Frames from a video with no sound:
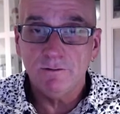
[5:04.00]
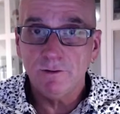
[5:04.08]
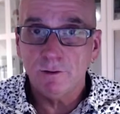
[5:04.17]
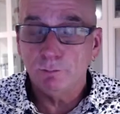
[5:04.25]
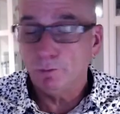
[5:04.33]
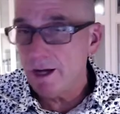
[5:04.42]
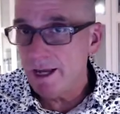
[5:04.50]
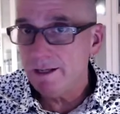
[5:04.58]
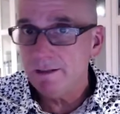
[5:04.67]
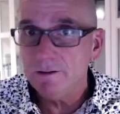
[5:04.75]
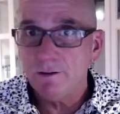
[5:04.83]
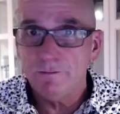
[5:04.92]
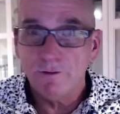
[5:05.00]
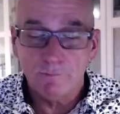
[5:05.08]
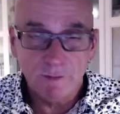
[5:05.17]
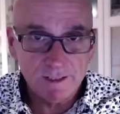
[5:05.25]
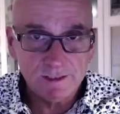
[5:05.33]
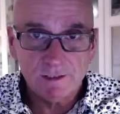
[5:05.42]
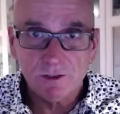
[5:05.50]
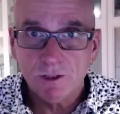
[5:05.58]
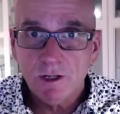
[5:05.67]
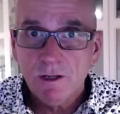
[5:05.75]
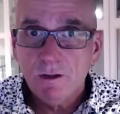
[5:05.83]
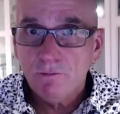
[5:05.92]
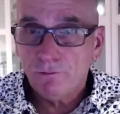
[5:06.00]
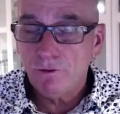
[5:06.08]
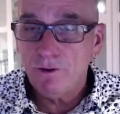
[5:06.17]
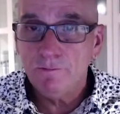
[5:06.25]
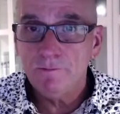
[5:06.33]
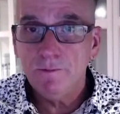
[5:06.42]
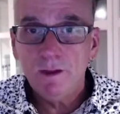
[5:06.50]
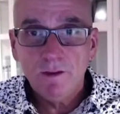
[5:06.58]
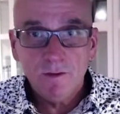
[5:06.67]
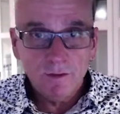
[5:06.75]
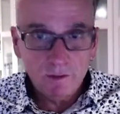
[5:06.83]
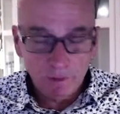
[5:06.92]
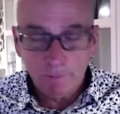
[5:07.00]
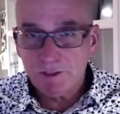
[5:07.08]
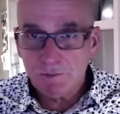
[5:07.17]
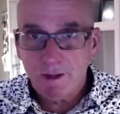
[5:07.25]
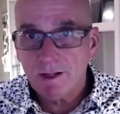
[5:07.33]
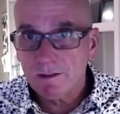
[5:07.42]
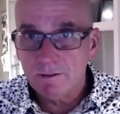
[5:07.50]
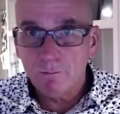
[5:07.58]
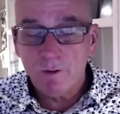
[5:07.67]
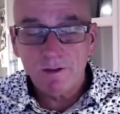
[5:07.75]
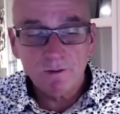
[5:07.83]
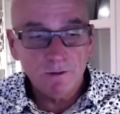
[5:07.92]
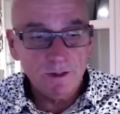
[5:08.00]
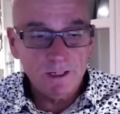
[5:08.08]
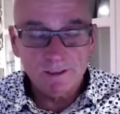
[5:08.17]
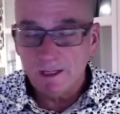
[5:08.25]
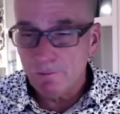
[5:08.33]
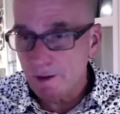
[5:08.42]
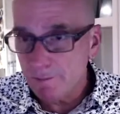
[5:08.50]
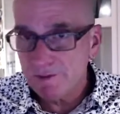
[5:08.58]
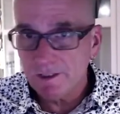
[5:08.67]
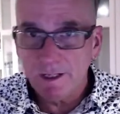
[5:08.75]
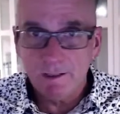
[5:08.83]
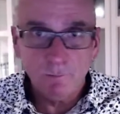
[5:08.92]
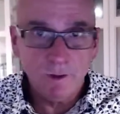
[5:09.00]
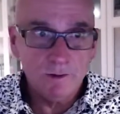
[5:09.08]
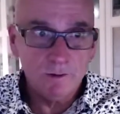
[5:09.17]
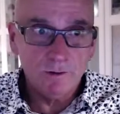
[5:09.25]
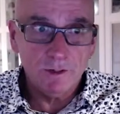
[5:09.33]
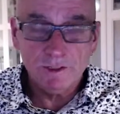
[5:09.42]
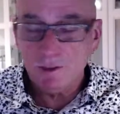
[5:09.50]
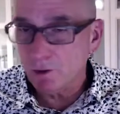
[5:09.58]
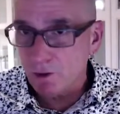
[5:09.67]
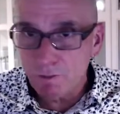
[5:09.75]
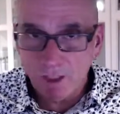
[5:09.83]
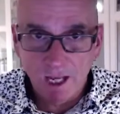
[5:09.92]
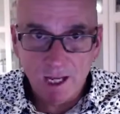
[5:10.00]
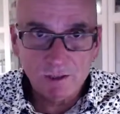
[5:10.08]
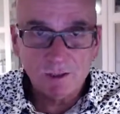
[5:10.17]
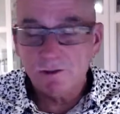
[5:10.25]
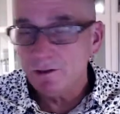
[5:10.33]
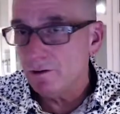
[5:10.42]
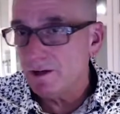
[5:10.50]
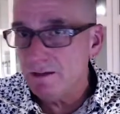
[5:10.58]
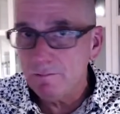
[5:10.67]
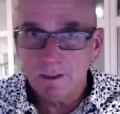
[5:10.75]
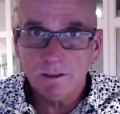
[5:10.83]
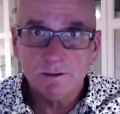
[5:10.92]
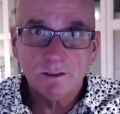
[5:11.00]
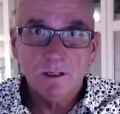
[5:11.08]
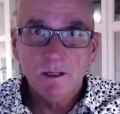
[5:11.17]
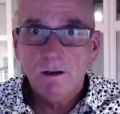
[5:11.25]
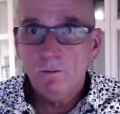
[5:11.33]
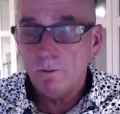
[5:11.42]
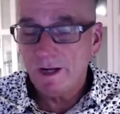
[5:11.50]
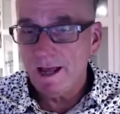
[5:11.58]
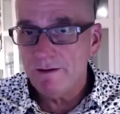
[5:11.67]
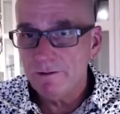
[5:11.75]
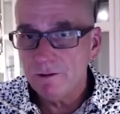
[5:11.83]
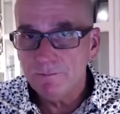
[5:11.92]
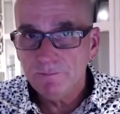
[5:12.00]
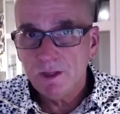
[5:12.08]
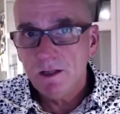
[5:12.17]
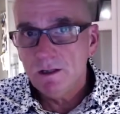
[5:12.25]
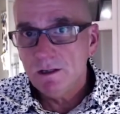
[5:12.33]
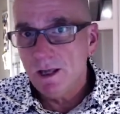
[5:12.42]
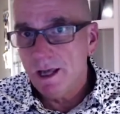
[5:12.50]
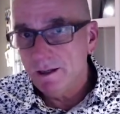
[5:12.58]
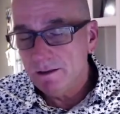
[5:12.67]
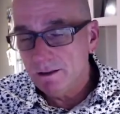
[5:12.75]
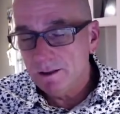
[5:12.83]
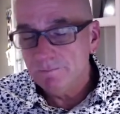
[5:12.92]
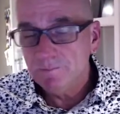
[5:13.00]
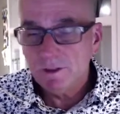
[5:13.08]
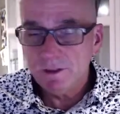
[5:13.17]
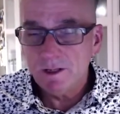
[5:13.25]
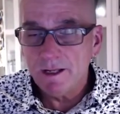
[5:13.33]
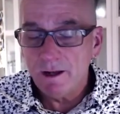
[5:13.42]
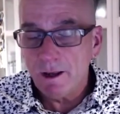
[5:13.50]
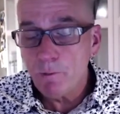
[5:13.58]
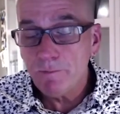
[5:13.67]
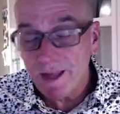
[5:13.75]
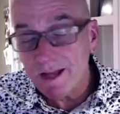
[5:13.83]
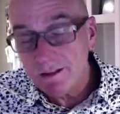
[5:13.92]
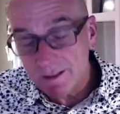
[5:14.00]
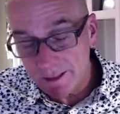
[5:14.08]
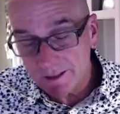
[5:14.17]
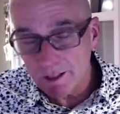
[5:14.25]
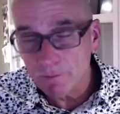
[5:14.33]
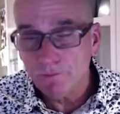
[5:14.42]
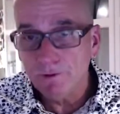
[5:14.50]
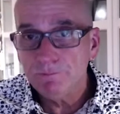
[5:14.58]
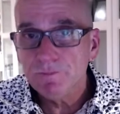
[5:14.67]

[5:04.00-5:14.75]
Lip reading: your brand, of your message from their perspective, whether it's a website, whether it's your communications, your emails, what have you. And I hope that is helpful.